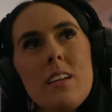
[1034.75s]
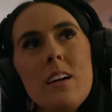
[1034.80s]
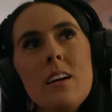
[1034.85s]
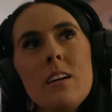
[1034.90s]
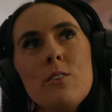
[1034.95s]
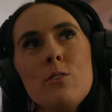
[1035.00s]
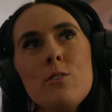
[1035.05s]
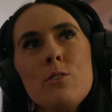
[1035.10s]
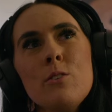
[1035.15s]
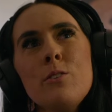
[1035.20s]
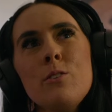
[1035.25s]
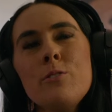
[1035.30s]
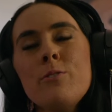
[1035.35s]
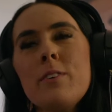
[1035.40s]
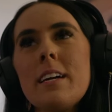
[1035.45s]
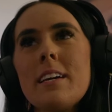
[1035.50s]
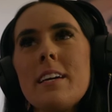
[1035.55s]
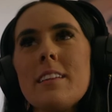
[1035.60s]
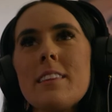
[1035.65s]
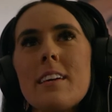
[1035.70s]
I don't know if
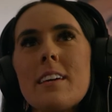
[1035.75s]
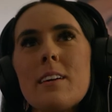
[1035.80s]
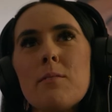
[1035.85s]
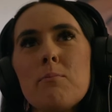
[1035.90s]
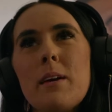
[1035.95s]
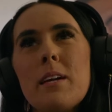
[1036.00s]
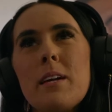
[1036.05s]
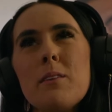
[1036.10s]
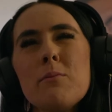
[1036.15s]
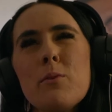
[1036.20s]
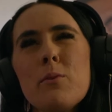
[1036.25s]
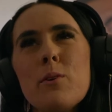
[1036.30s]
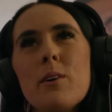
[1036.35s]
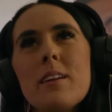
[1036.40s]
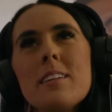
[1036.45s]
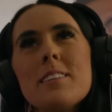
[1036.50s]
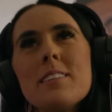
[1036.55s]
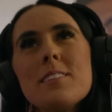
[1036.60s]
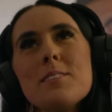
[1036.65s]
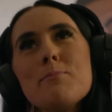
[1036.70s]
I can like
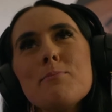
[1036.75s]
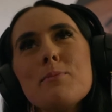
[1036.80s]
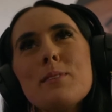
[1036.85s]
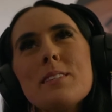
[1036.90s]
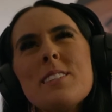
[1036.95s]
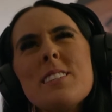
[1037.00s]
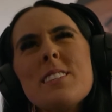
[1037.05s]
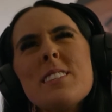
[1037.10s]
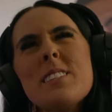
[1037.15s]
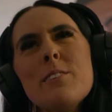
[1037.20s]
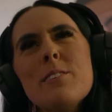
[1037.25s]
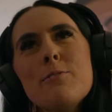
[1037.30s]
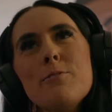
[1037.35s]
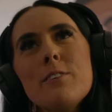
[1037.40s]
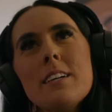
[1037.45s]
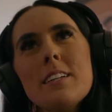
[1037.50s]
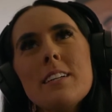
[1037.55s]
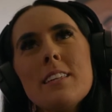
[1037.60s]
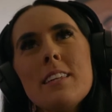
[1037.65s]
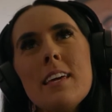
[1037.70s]
pinpoint it
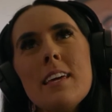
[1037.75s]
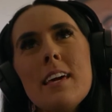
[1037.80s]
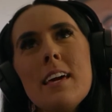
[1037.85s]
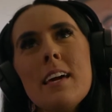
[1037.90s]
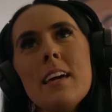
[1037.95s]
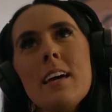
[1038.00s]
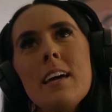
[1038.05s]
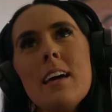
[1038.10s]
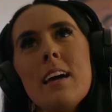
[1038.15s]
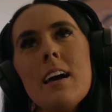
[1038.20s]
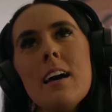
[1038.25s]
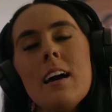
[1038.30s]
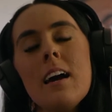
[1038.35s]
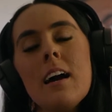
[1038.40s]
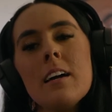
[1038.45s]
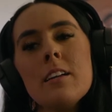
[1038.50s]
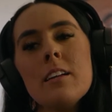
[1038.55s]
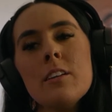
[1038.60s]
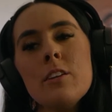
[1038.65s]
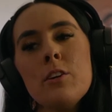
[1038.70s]
specifically.
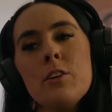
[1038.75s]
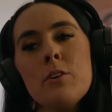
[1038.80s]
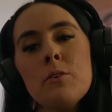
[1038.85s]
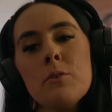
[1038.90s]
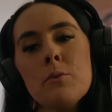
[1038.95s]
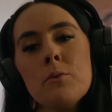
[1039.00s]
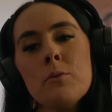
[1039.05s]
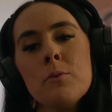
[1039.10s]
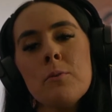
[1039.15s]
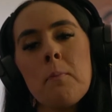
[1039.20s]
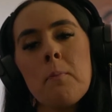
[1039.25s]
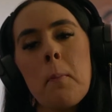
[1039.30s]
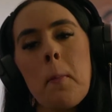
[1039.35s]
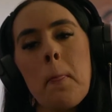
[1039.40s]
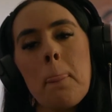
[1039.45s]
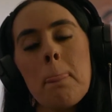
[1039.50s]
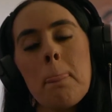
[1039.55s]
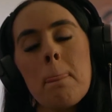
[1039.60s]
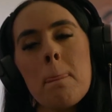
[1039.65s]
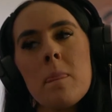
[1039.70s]
I knew
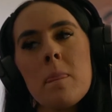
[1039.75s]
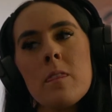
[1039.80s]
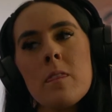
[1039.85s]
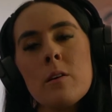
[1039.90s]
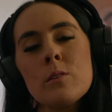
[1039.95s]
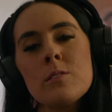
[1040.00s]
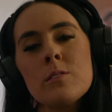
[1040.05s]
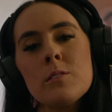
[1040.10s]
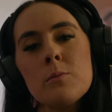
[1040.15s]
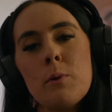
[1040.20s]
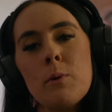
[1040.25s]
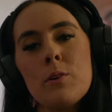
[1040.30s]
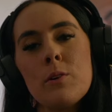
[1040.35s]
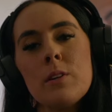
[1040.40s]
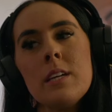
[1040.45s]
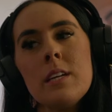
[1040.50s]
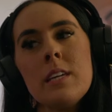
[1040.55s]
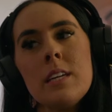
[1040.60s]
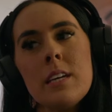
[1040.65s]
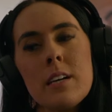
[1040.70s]
there was about
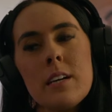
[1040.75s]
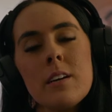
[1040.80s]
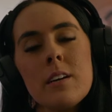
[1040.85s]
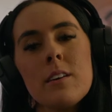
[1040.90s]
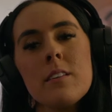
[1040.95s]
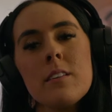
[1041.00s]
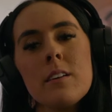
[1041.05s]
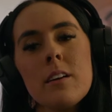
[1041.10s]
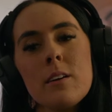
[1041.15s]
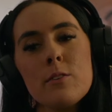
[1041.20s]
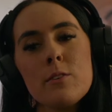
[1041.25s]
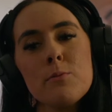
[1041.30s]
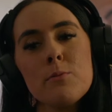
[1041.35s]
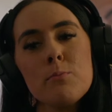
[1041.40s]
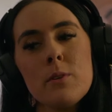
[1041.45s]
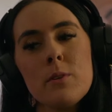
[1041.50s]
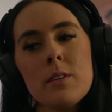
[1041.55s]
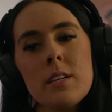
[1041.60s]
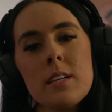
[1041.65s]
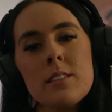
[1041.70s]
a year that I was
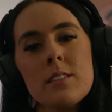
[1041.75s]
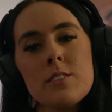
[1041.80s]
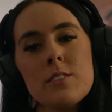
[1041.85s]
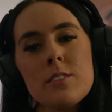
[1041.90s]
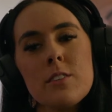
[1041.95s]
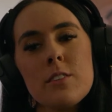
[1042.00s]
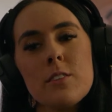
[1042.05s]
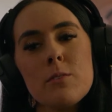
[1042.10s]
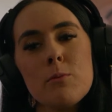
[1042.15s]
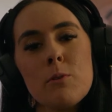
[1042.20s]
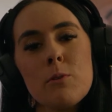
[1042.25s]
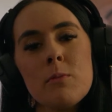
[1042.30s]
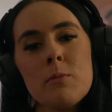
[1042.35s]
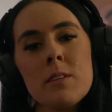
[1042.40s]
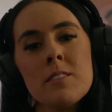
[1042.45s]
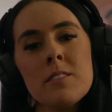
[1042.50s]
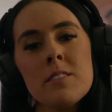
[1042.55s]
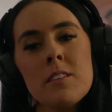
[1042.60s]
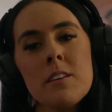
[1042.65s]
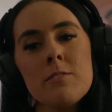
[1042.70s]
pretty concerned about
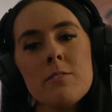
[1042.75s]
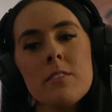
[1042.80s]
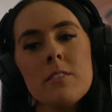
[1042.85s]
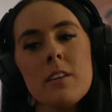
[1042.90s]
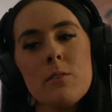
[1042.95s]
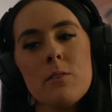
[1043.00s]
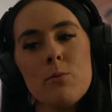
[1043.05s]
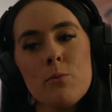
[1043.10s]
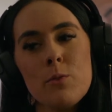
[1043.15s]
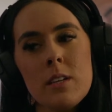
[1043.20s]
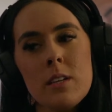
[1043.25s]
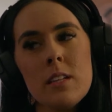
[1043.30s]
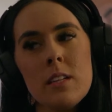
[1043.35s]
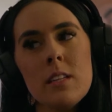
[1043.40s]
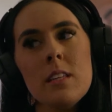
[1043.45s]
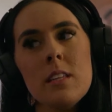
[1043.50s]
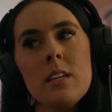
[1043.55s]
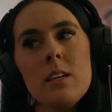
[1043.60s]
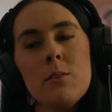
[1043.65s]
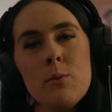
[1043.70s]
myself, and I
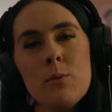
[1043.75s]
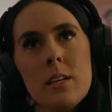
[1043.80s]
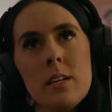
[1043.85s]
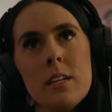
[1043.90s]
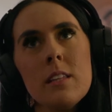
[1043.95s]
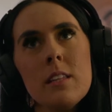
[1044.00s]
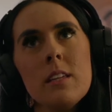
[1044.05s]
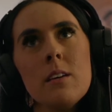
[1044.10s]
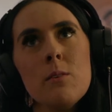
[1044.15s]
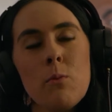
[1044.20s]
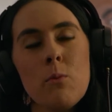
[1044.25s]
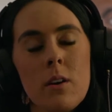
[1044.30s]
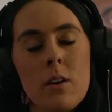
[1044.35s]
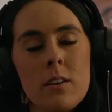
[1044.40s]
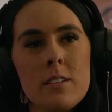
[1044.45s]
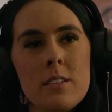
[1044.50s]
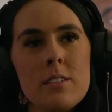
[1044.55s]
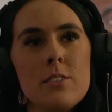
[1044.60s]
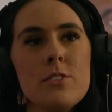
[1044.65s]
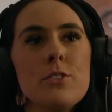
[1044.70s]
really, really
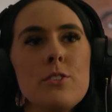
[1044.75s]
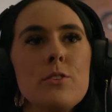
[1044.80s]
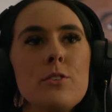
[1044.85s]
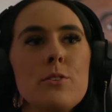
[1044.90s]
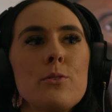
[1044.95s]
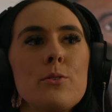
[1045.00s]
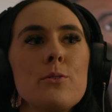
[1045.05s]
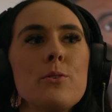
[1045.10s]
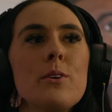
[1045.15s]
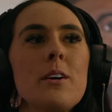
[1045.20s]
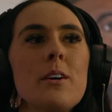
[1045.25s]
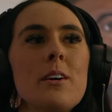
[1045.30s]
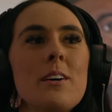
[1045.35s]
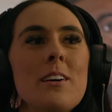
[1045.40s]
wanted to